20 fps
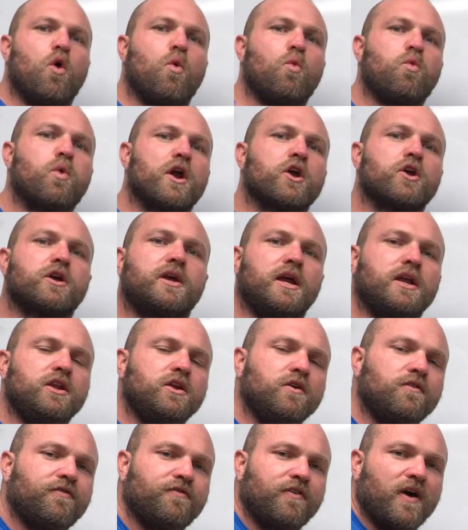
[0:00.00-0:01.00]
Where
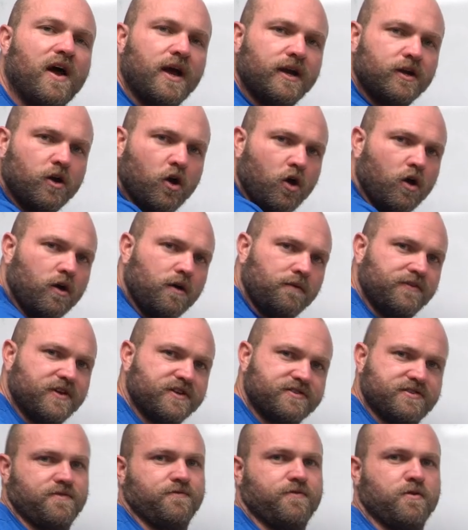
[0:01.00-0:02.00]
can you find all
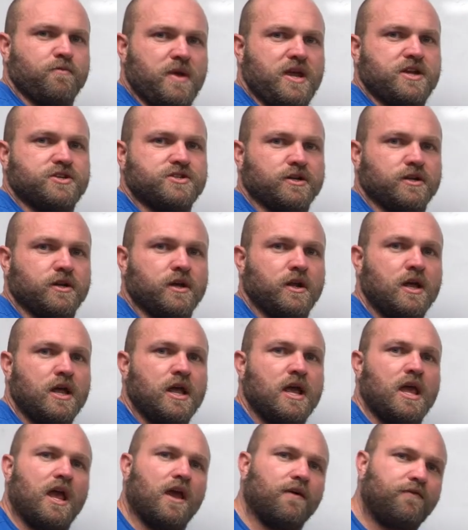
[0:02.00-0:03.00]
this information?
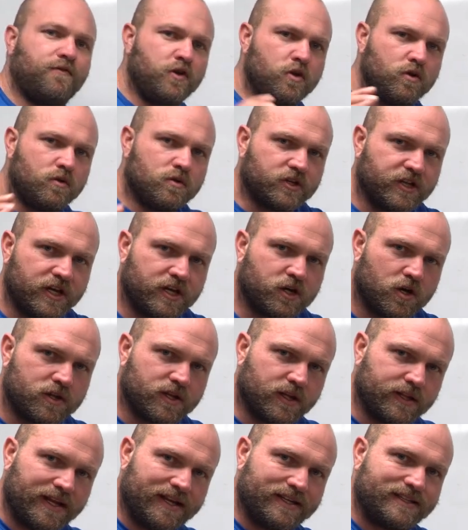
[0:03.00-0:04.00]
If you click
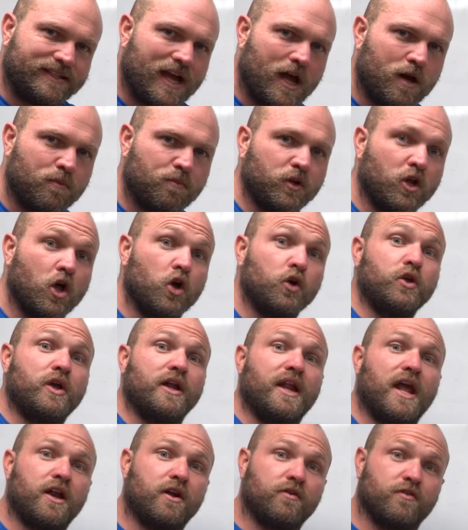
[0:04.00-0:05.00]
on the link down below, you
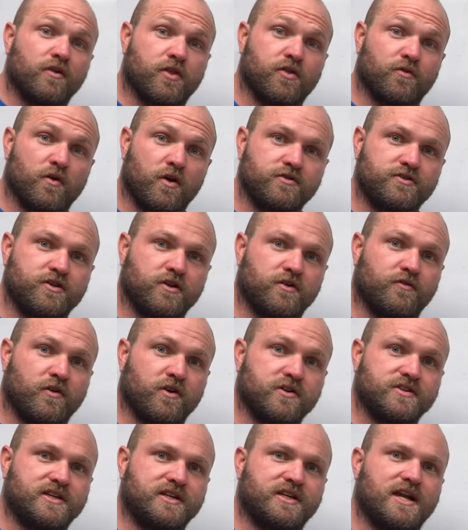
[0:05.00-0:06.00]
can head over to
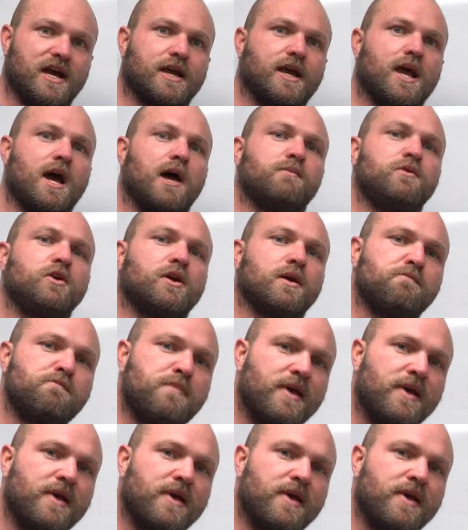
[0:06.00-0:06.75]
throwsuniversity.com. You can